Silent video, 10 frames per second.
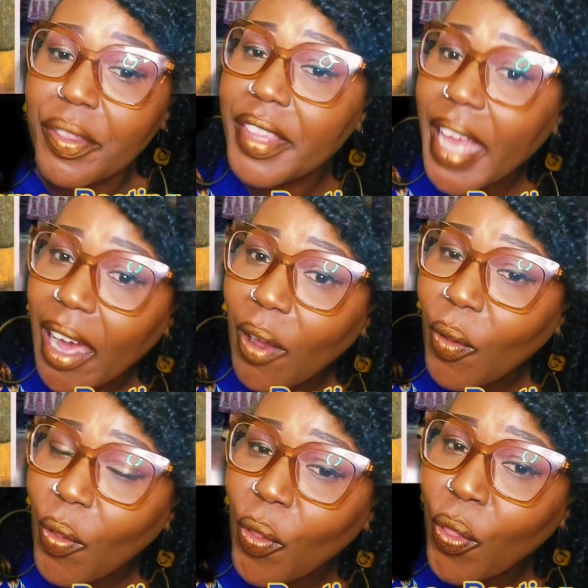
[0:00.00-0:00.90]
Now,
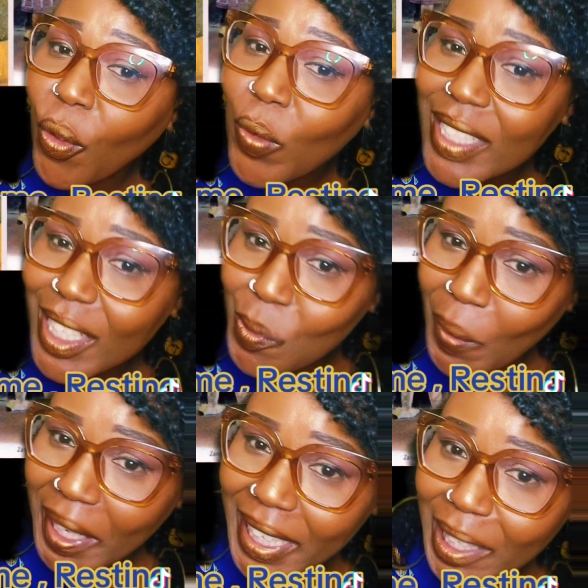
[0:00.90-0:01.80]
those are
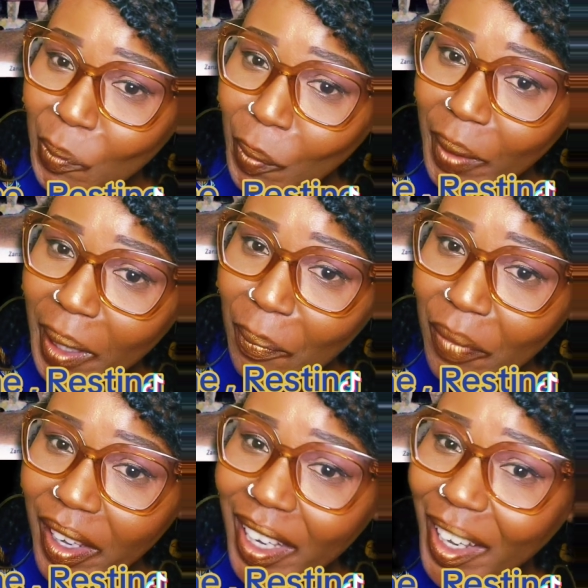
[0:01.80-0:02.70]
Swahili women out
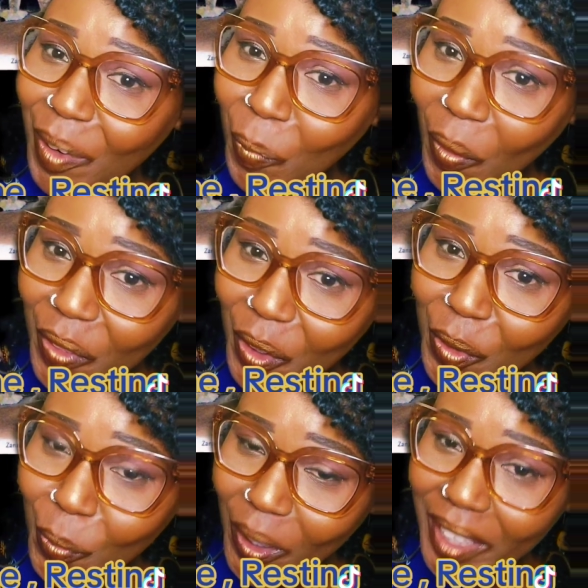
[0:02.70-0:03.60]
there, and what they're
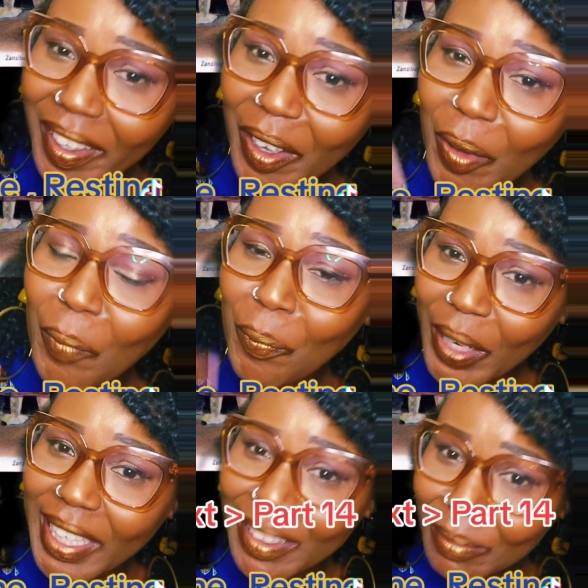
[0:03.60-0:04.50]
doing there,
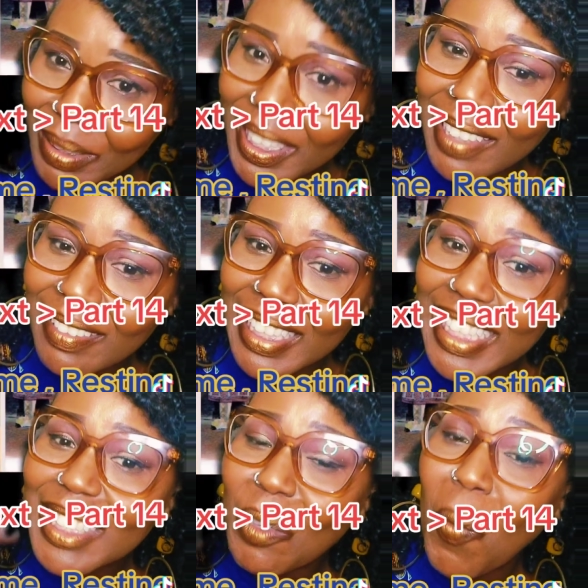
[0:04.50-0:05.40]
braiding themselves,
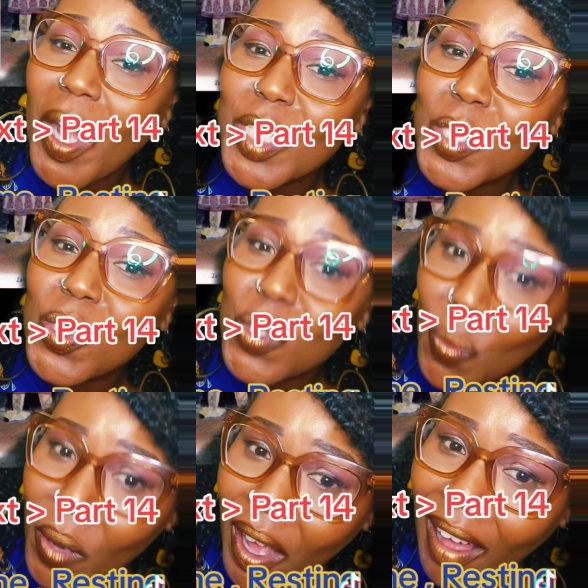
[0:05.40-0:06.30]
is the word
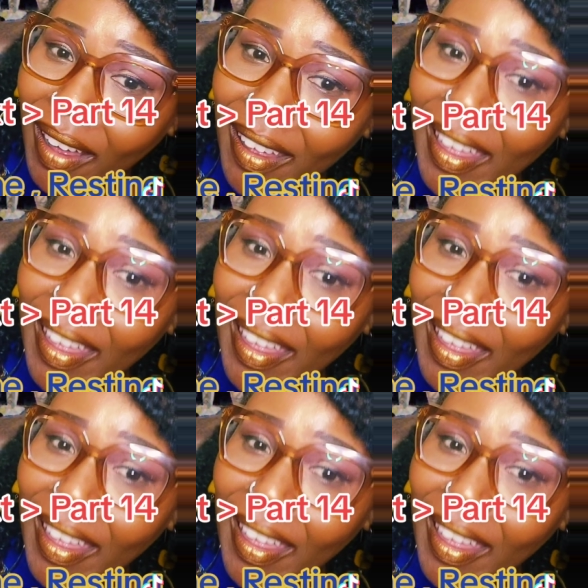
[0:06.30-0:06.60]
sukkah.